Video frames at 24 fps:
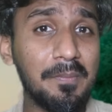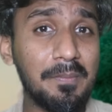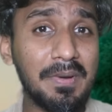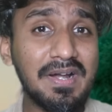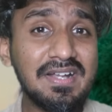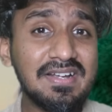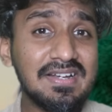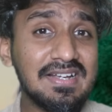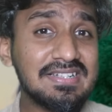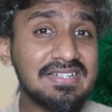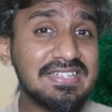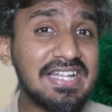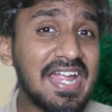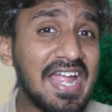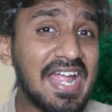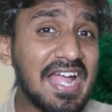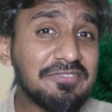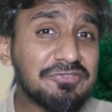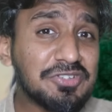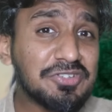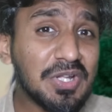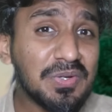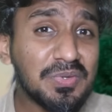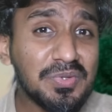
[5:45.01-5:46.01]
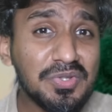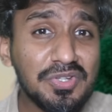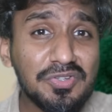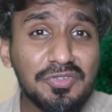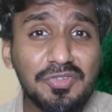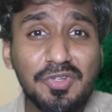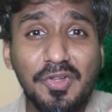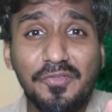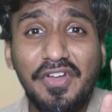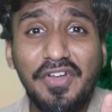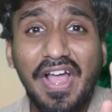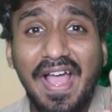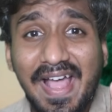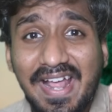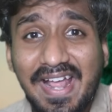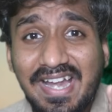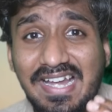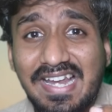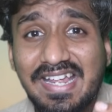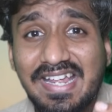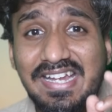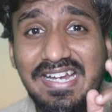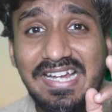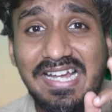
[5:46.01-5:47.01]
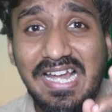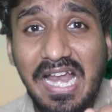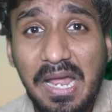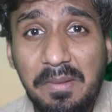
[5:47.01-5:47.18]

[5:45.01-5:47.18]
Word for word: But they have thousands of hair-like